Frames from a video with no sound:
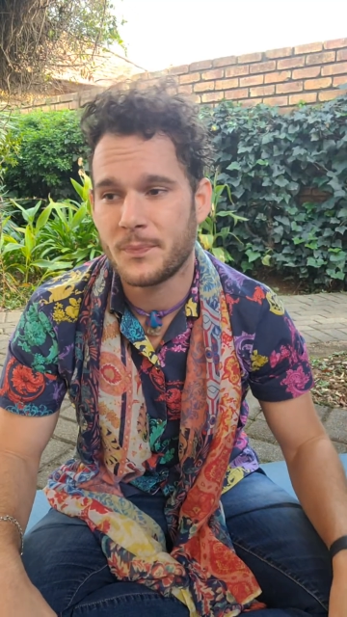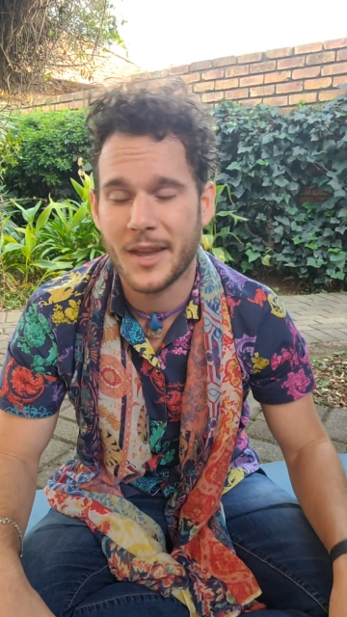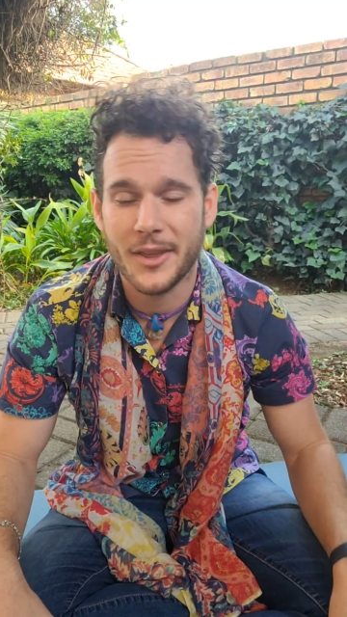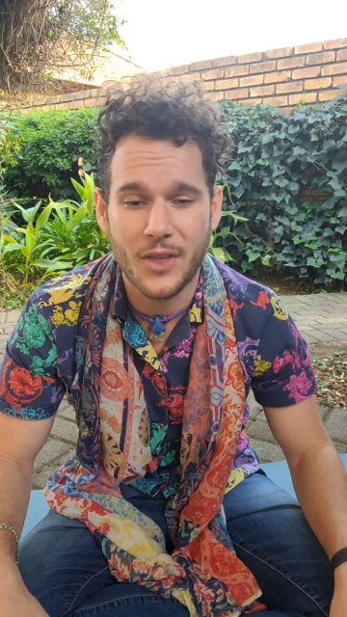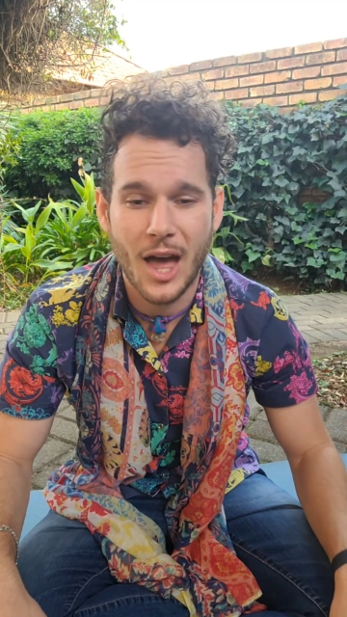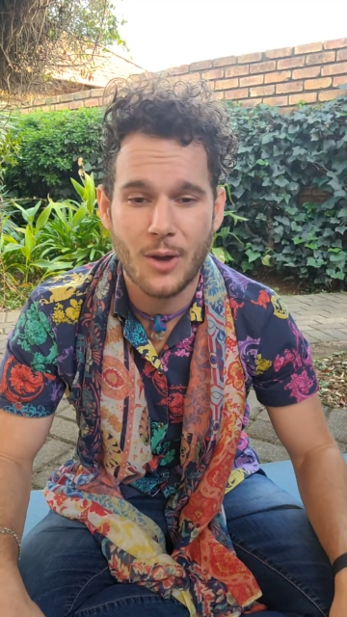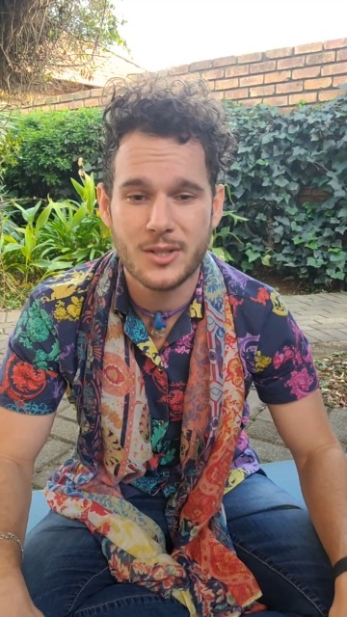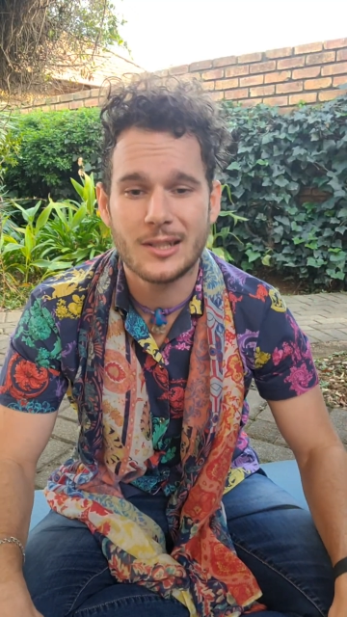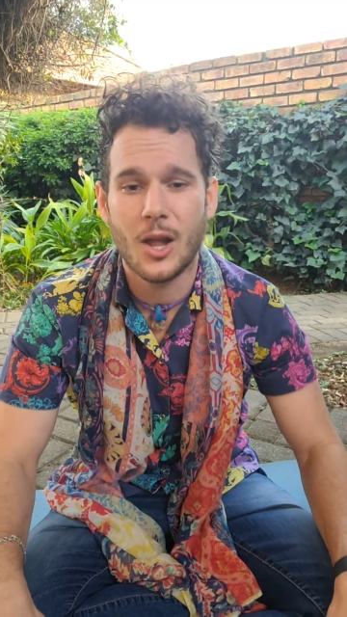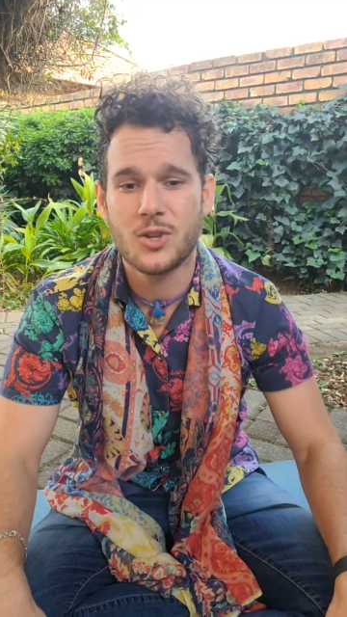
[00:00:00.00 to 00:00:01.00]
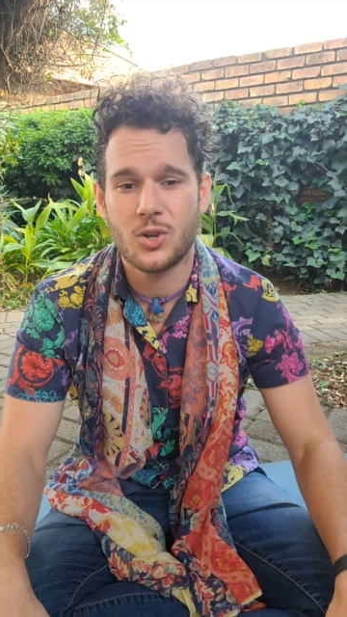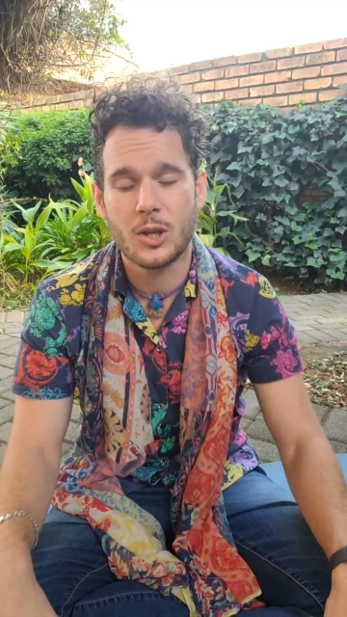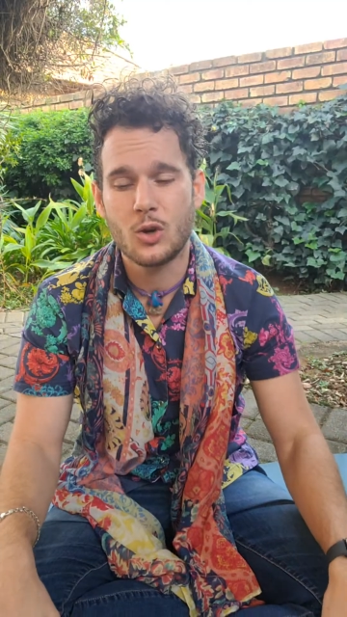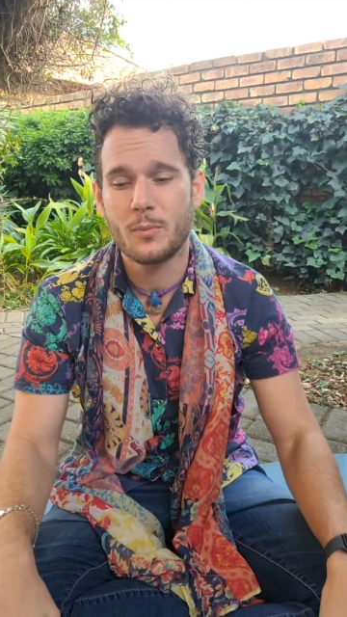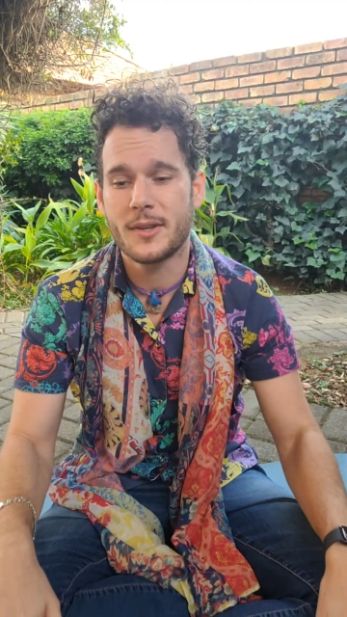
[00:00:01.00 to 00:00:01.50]
1,000 logical
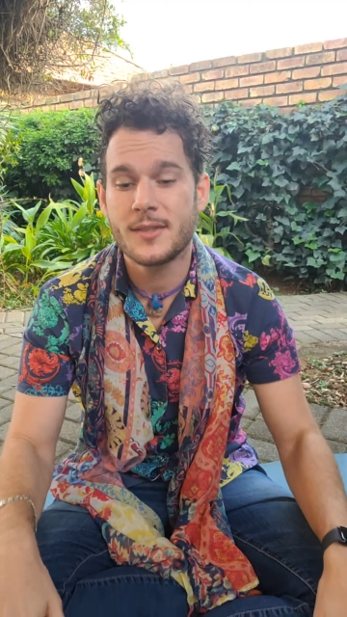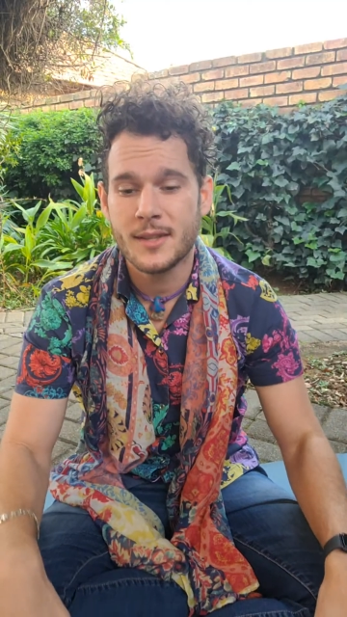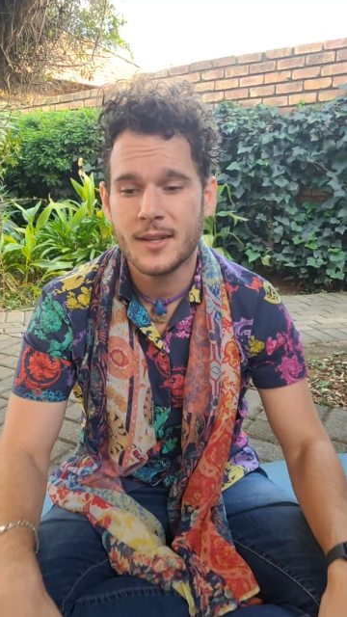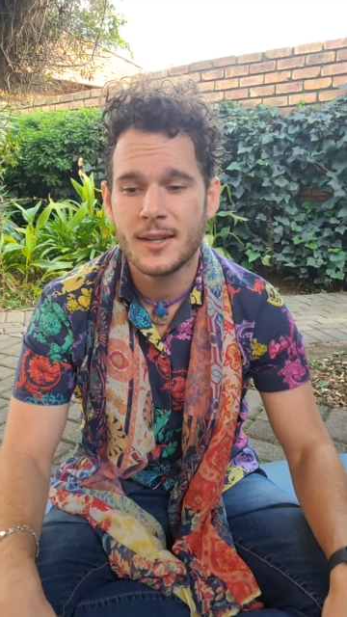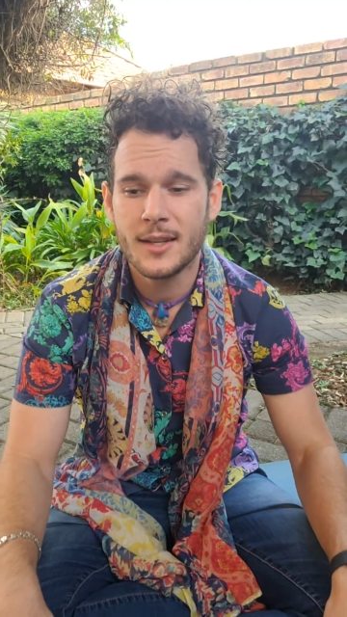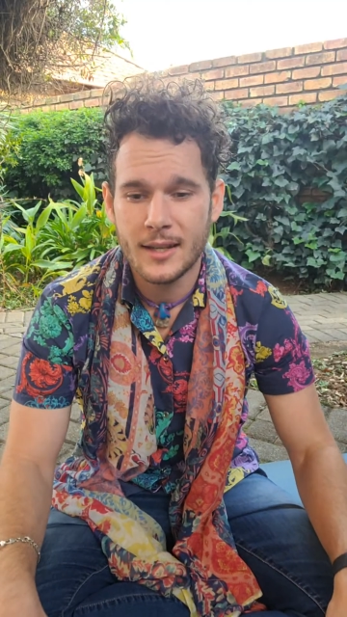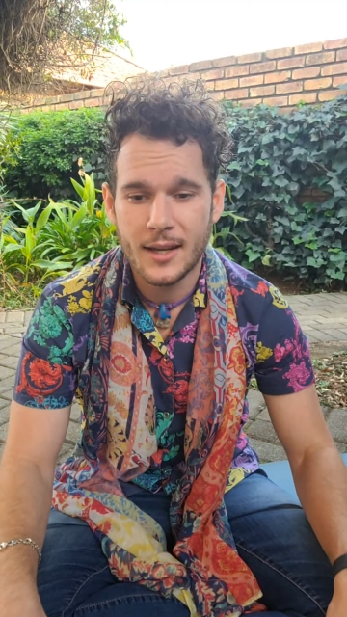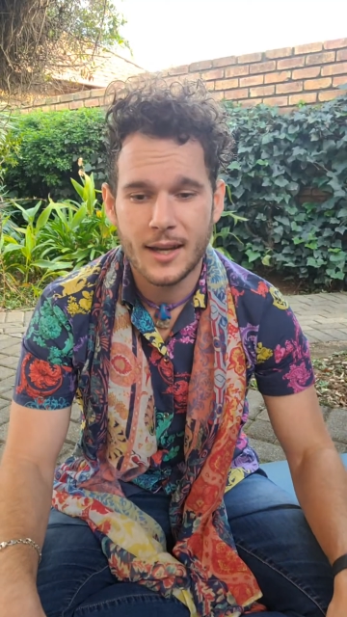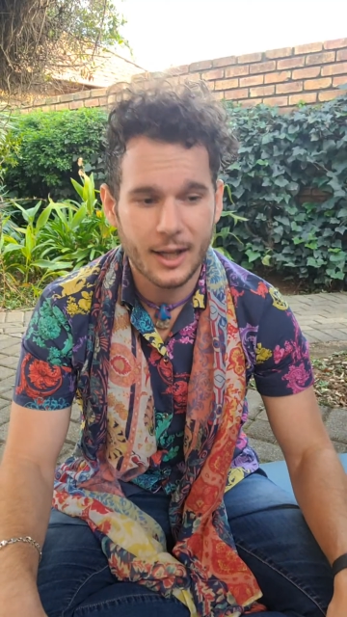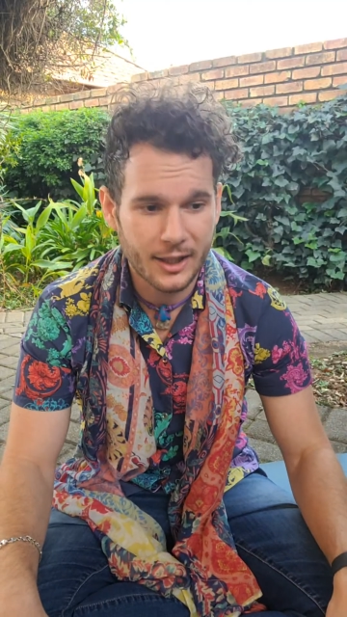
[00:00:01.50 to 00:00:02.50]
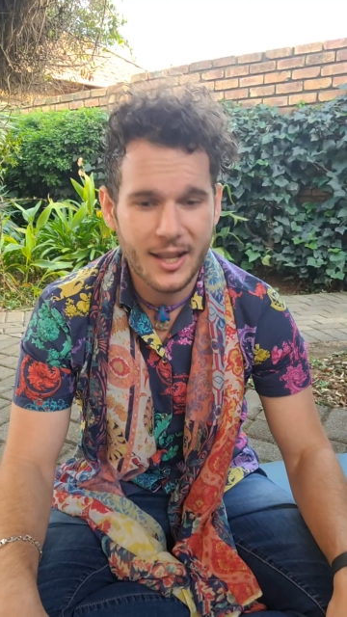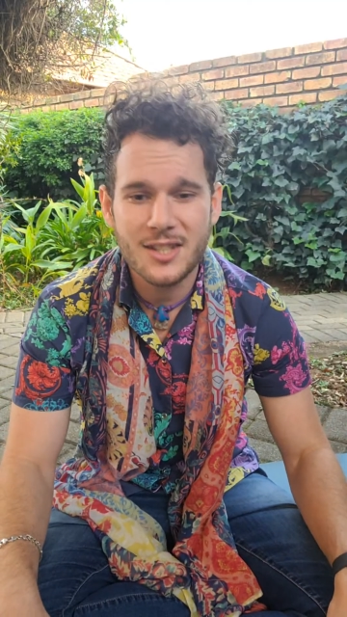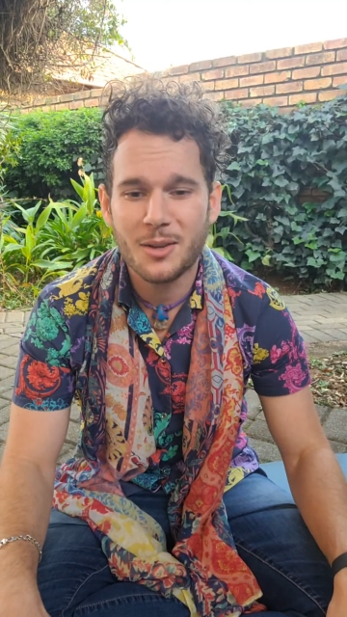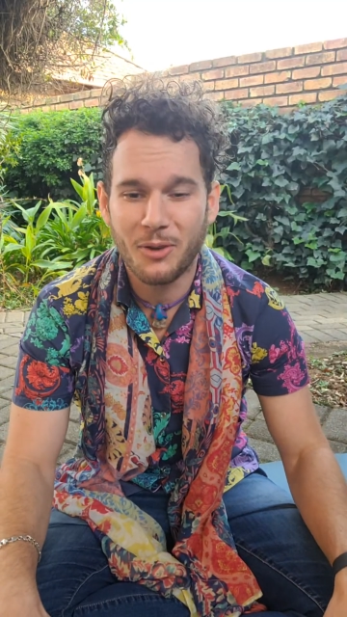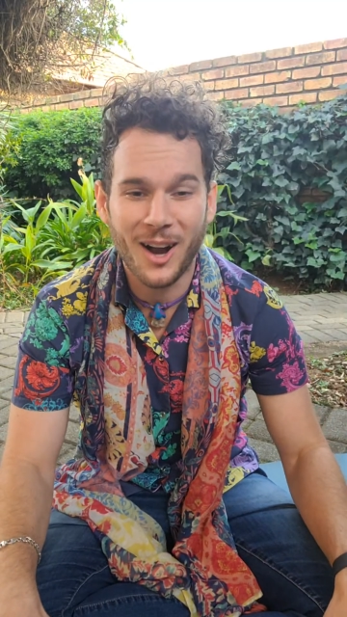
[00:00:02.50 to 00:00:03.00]
qubits,
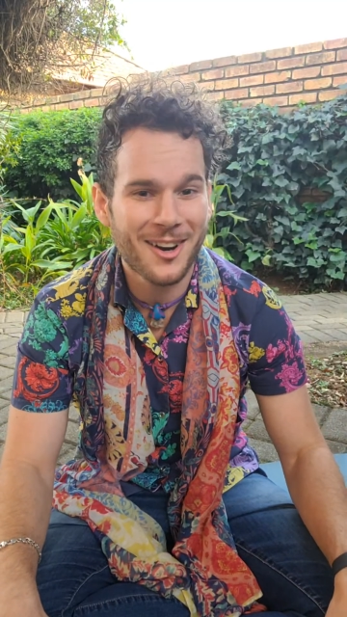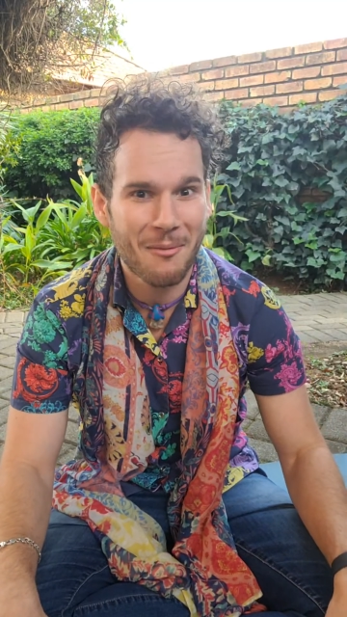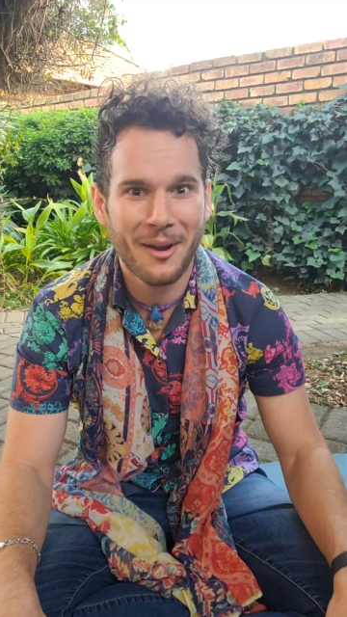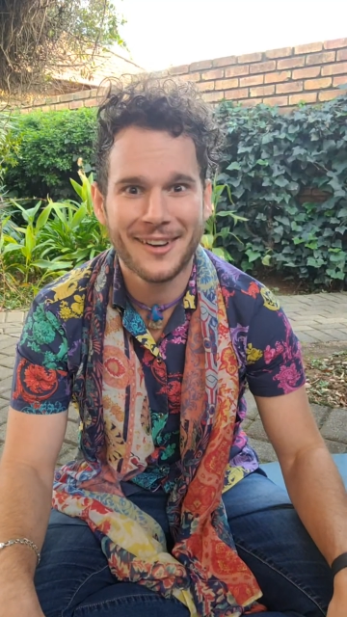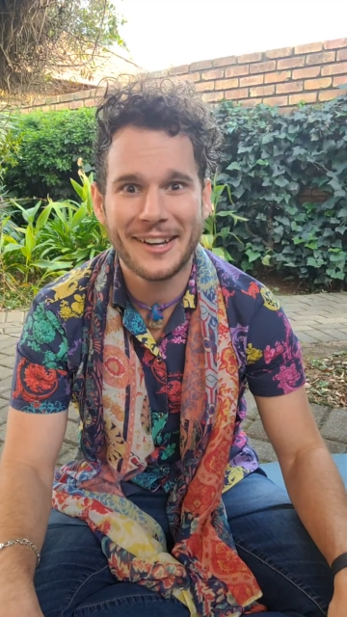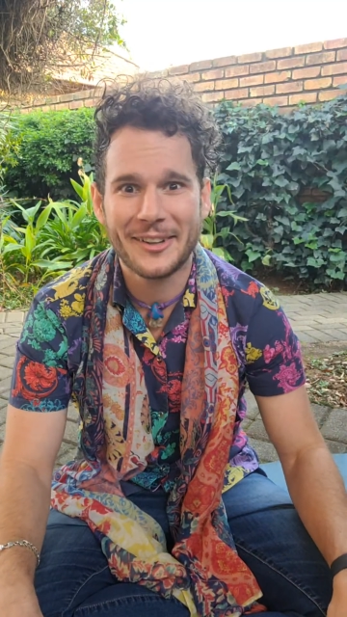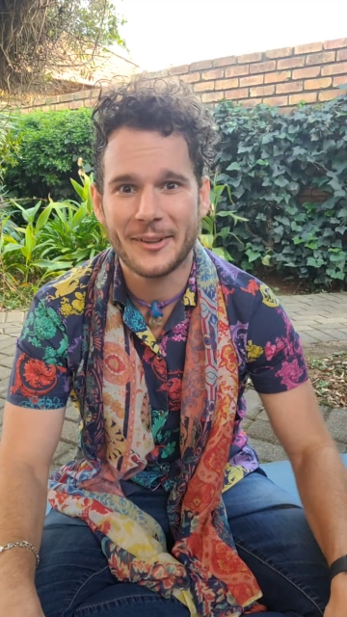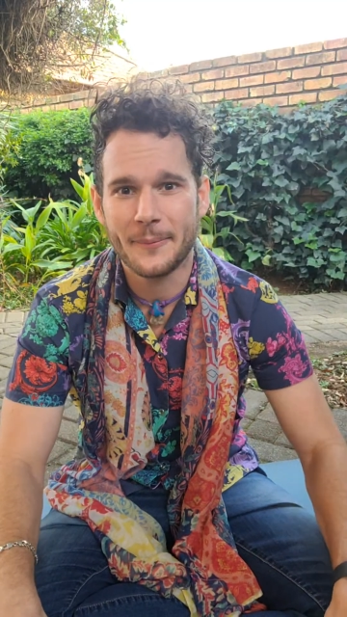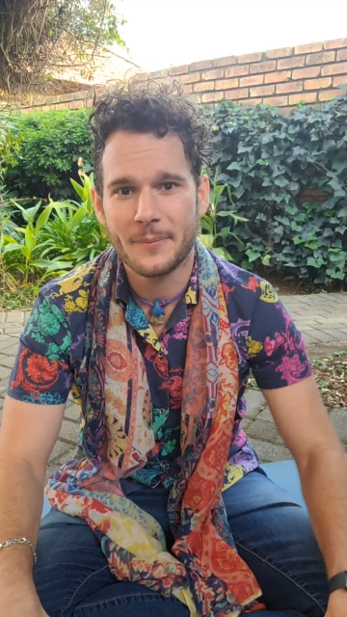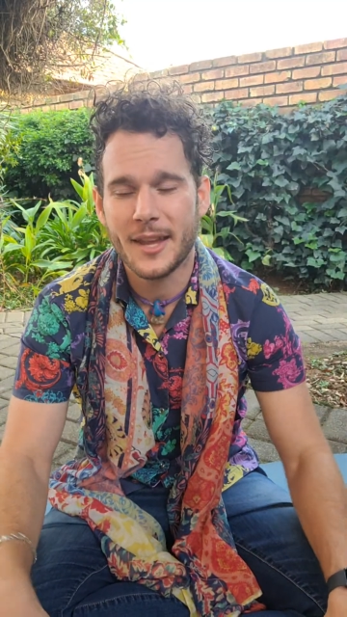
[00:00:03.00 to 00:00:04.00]
that's a fucking big deal.